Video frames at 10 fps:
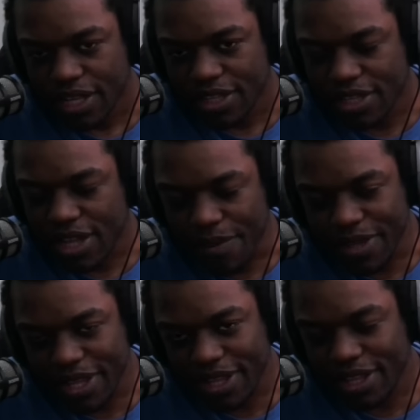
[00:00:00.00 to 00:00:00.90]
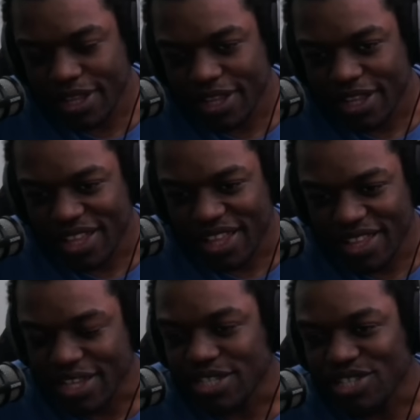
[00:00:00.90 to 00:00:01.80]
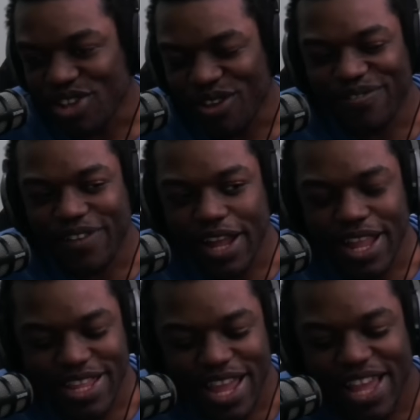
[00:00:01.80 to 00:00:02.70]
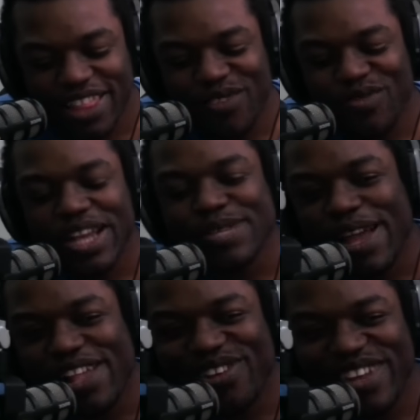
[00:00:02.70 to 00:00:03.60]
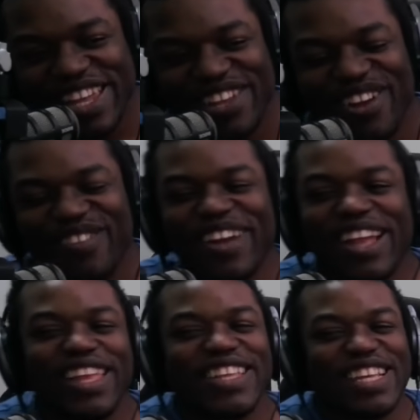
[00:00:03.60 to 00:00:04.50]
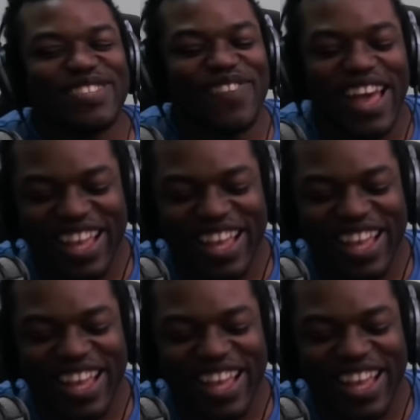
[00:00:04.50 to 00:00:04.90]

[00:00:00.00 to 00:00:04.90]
The I mean, this is all fine and dandy. Where's my Loki nerf, right? Like that's my